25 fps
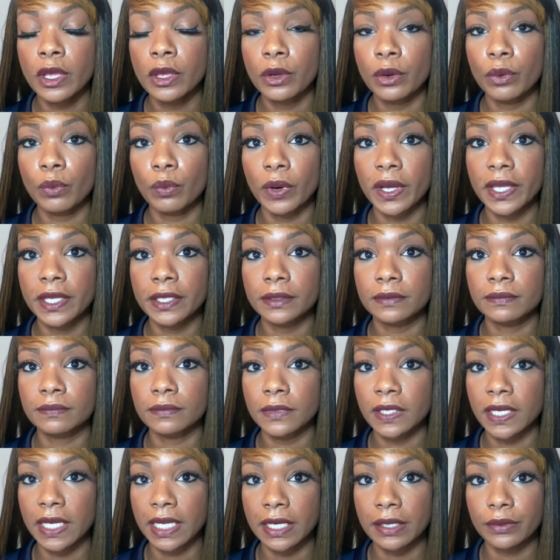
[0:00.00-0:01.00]
what
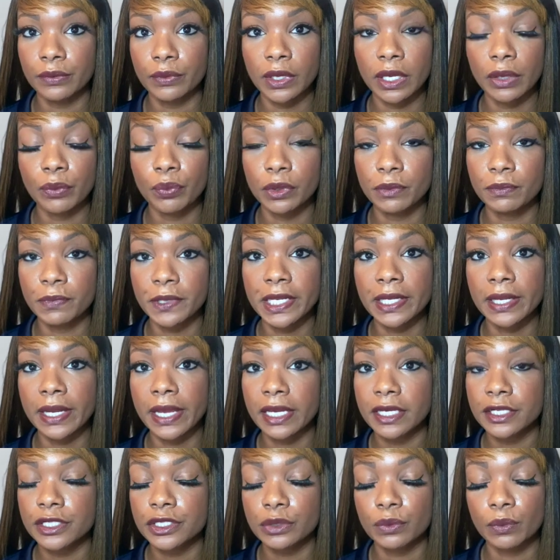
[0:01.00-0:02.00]
it would be
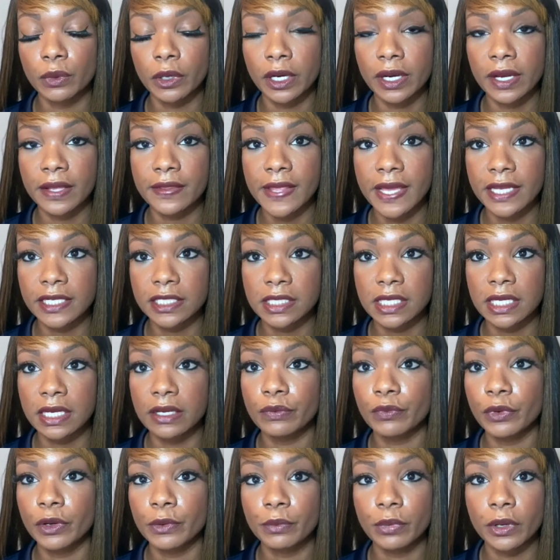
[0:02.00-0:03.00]
like to work on that team.
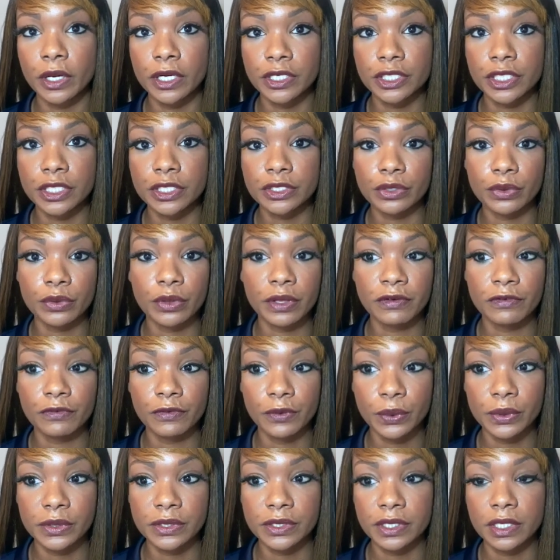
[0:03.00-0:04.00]
What projects are they
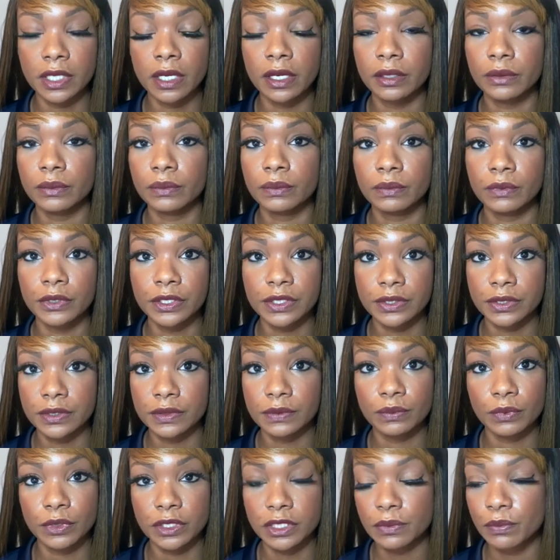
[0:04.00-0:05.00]
focused on?
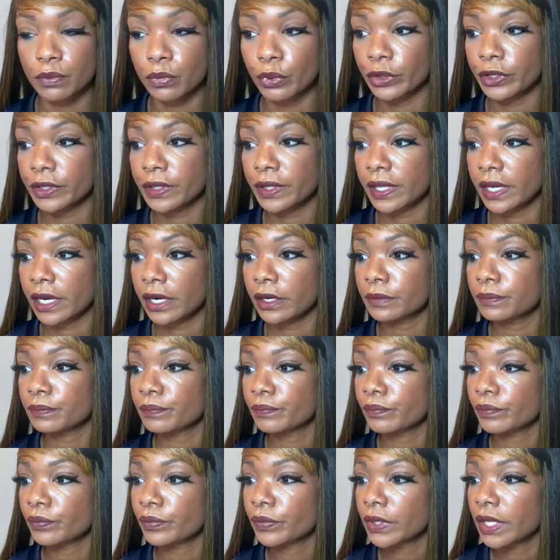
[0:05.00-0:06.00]
What's important there?
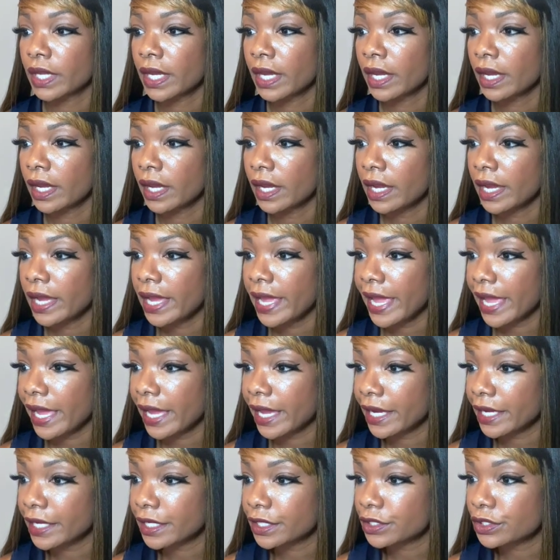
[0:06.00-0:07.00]

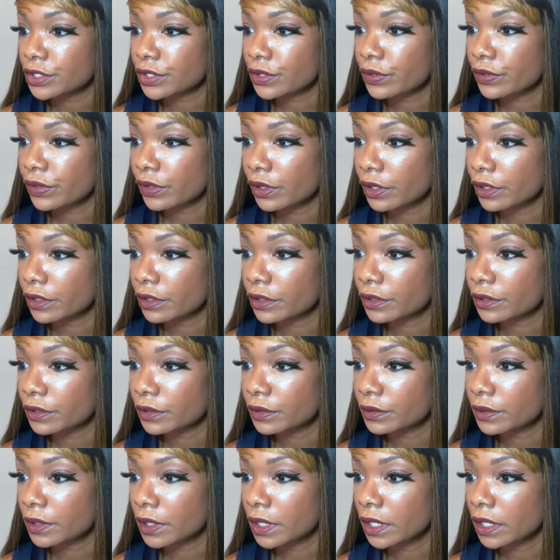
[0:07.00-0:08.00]
And
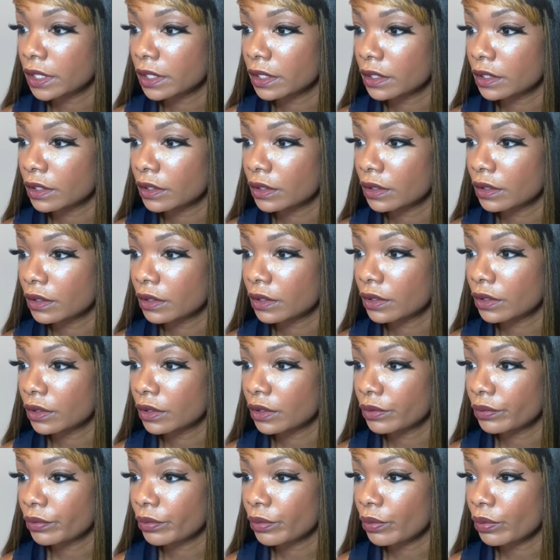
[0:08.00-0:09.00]
the
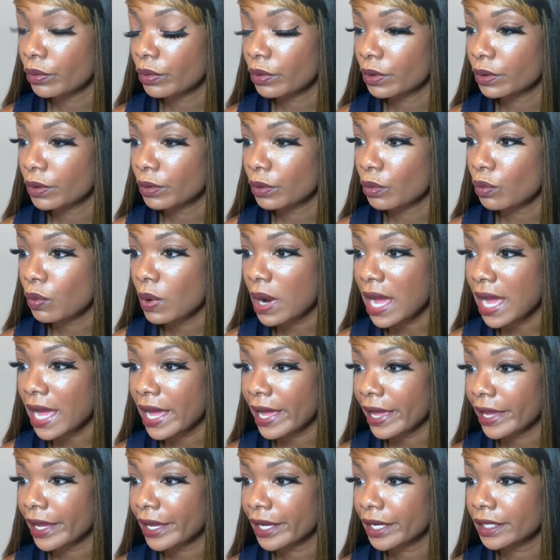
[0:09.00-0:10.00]

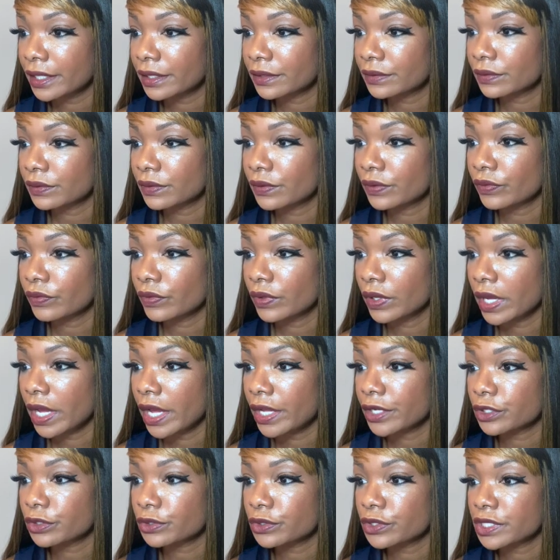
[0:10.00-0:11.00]
why,
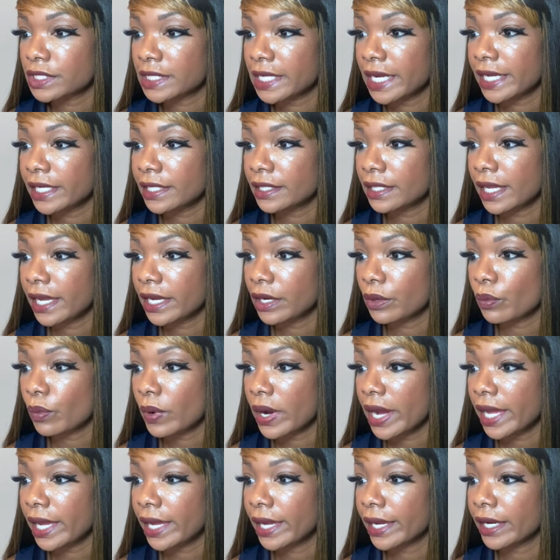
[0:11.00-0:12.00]
understand
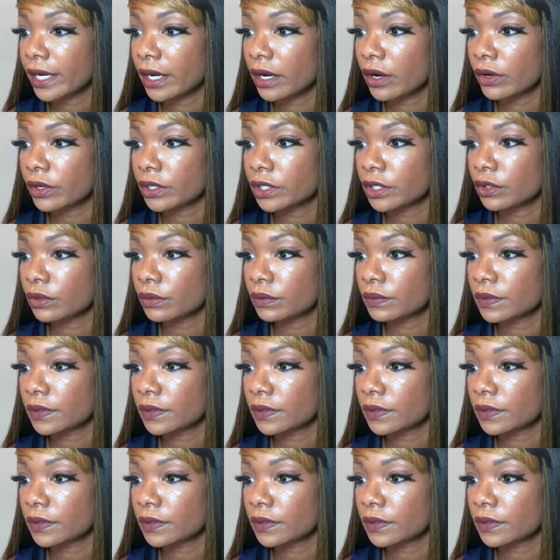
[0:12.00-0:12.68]
why are you